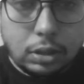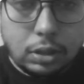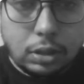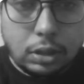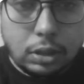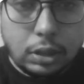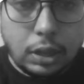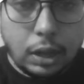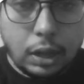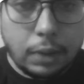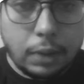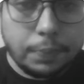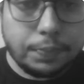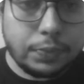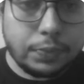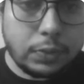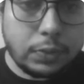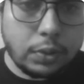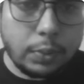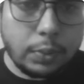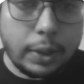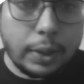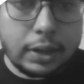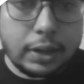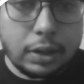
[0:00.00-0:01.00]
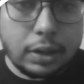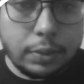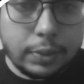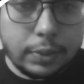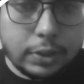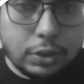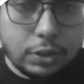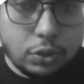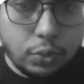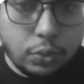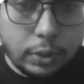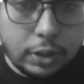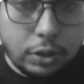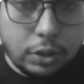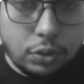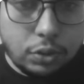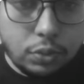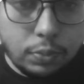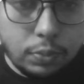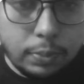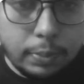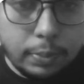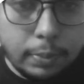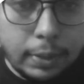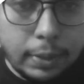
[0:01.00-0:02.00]
yeah, right now it's 22
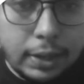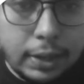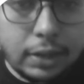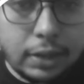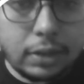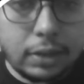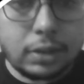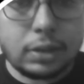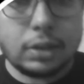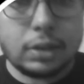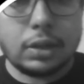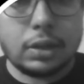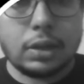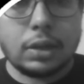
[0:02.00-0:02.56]
million.